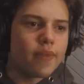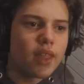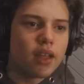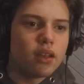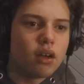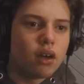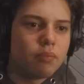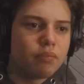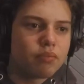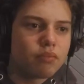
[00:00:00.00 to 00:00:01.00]
And
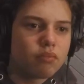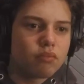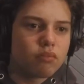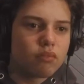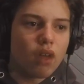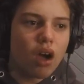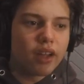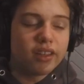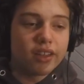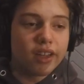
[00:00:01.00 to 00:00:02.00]
I
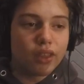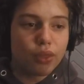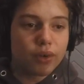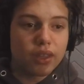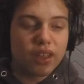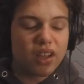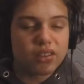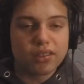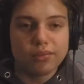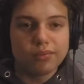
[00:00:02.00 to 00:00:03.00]
did a
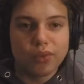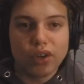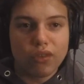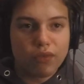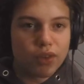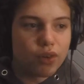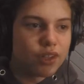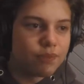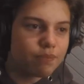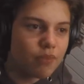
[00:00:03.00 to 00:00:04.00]
3,000 word review on it.